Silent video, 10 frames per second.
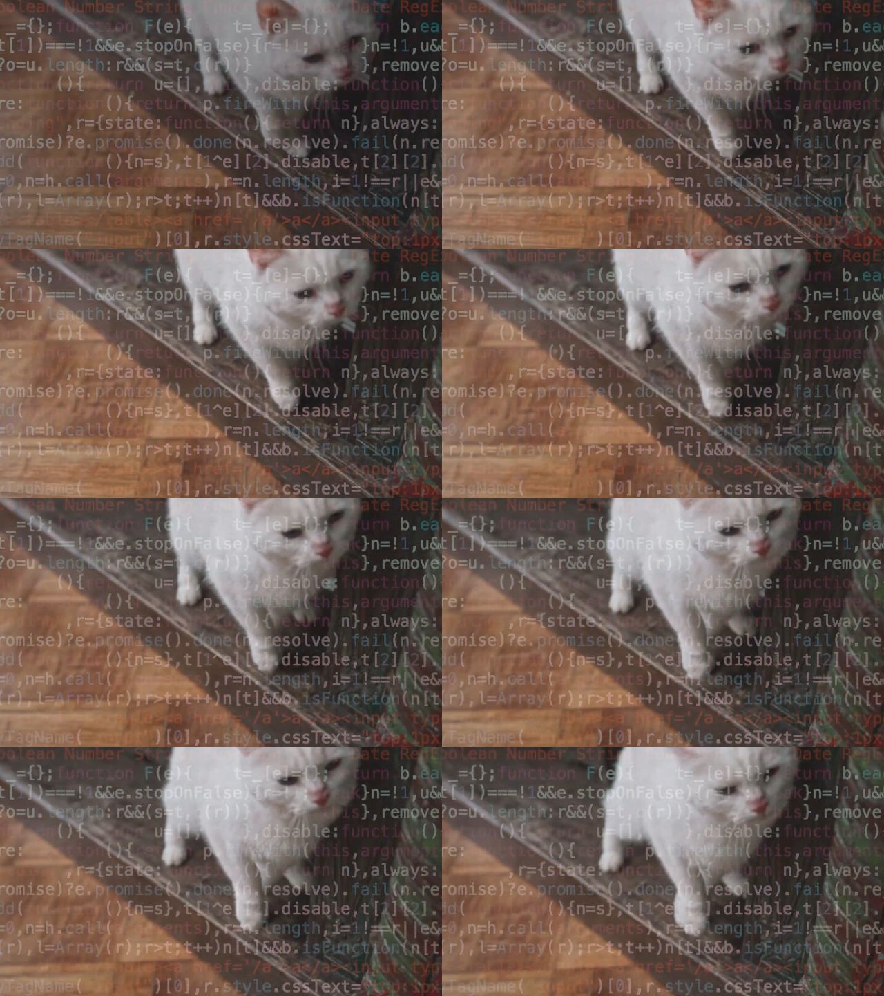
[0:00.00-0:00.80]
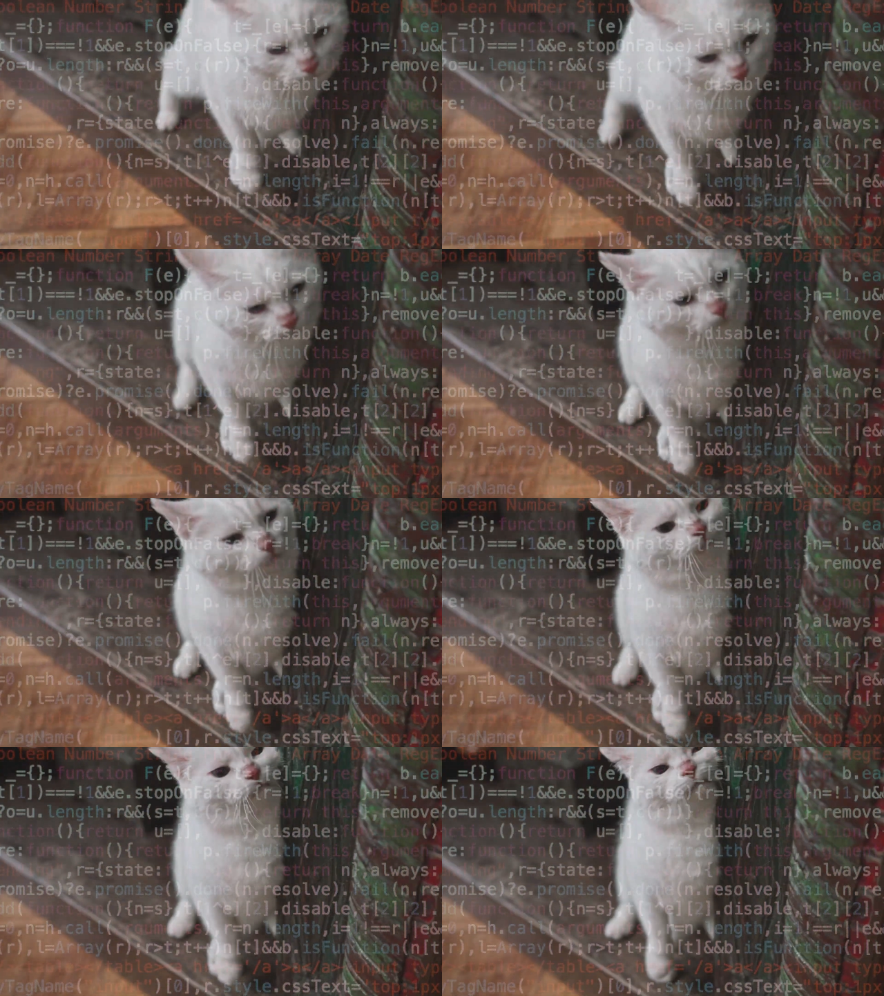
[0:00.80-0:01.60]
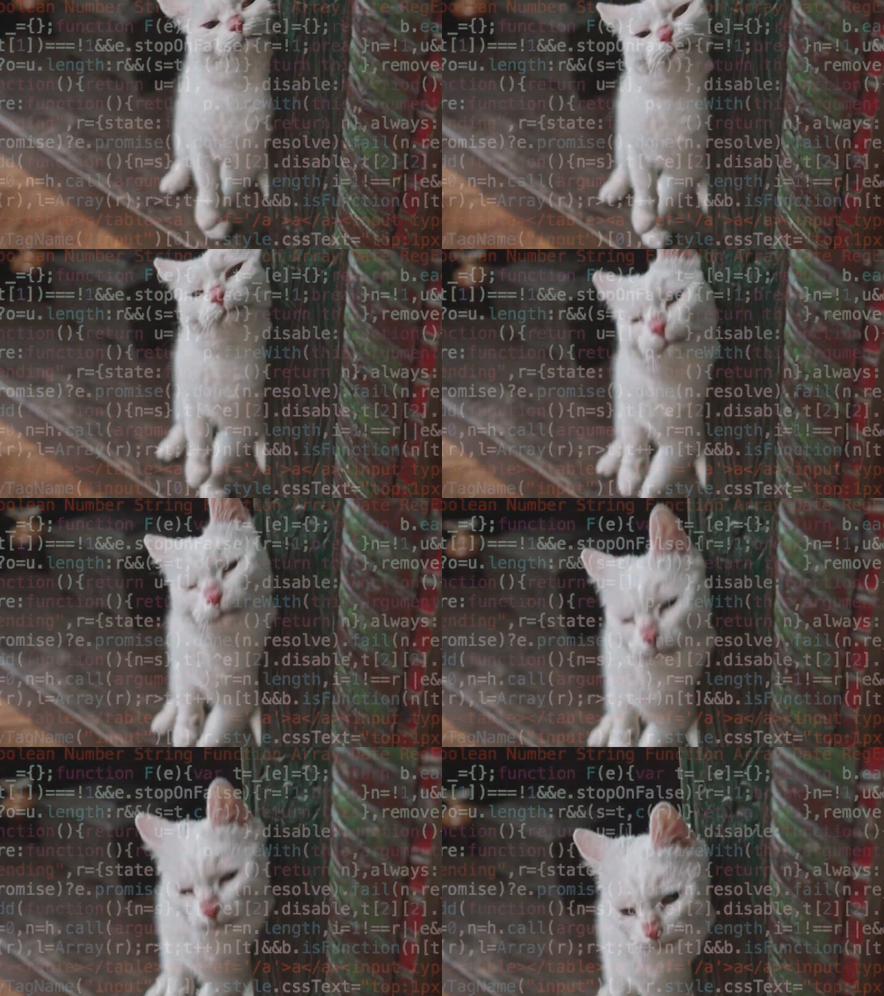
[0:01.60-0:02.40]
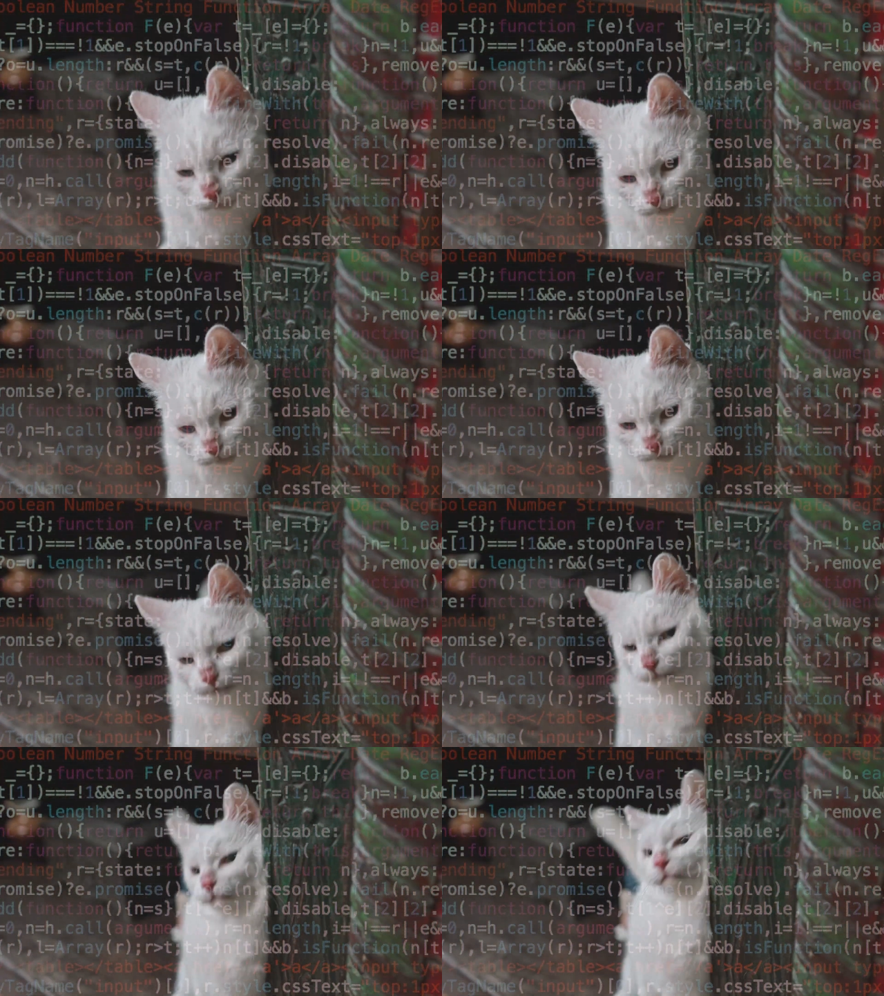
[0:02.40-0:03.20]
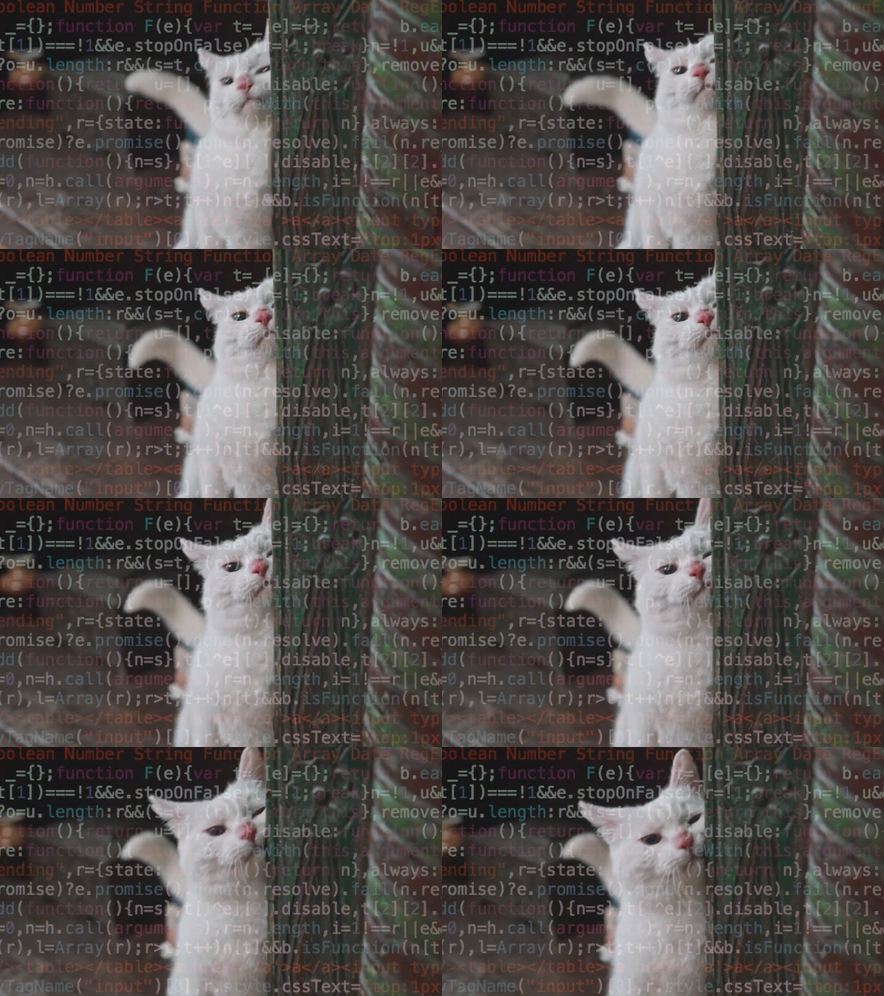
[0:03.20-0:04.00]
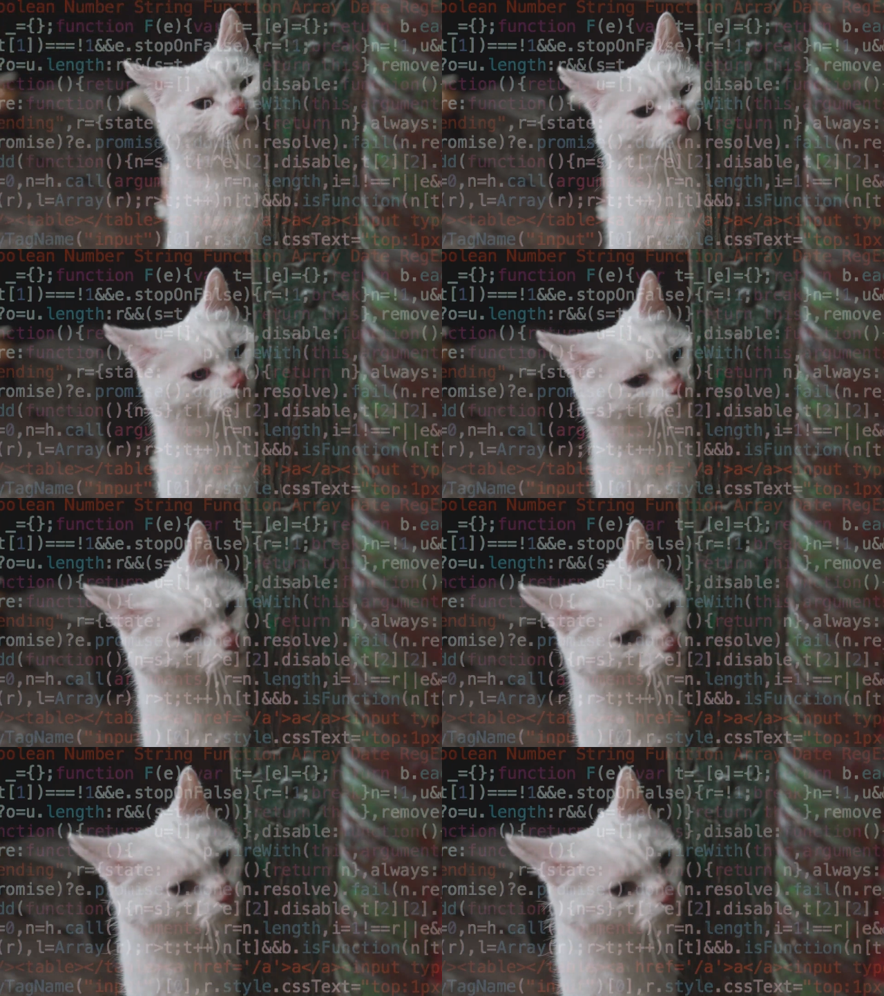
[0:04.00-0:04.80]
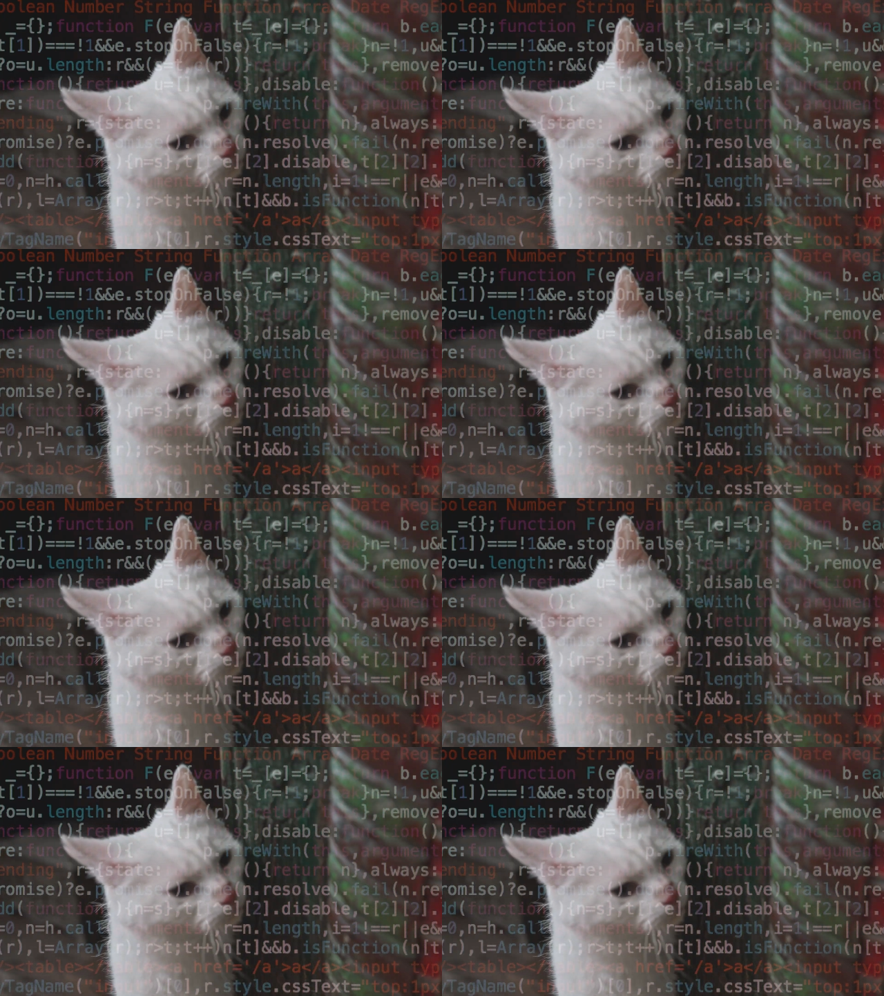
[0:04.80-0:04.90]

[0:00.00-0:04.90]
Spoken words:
[unreadable: no face in view]